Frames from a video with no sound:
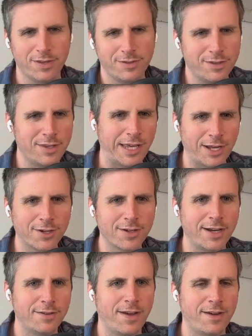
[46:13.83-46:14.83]
they all
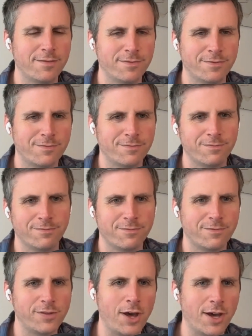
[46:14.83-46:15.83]
kind of have
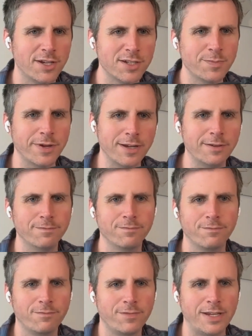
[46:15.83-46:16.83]
flaws, but
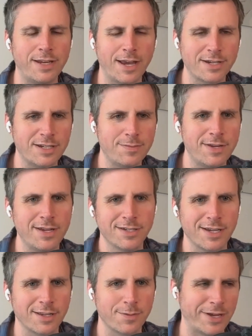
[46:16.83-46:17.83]
IndexedDB is
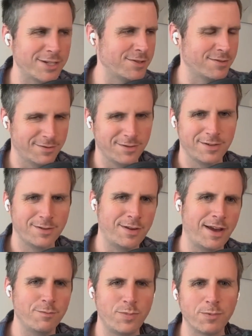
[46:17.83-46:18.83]
like the best.
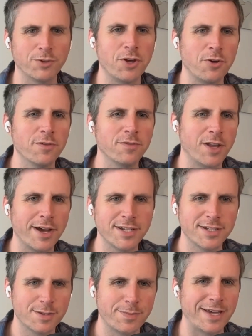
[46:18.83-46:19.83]
People know the
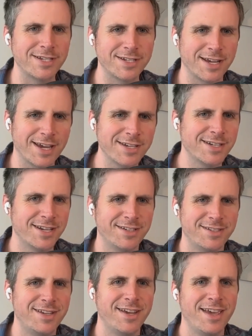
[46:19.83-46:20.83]
flaws the best, I guess,
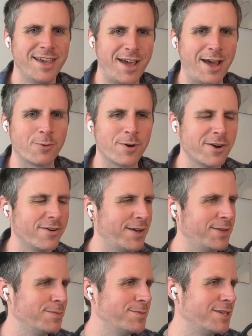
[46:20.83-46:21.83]
and how to work around
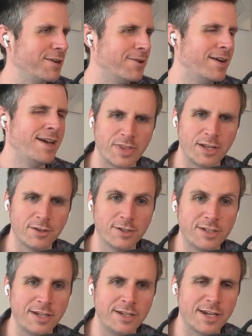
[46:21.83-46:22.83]
them. So
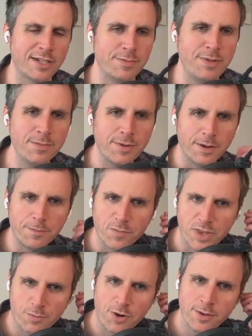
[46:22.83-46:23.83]
looked at IndexedDB, but
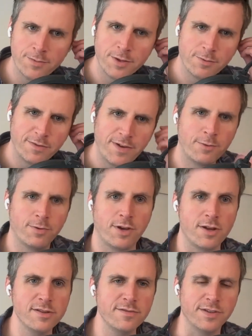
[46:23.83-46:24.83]
the problem that we found with
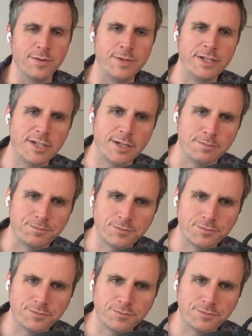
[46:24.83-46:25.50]
all of them is that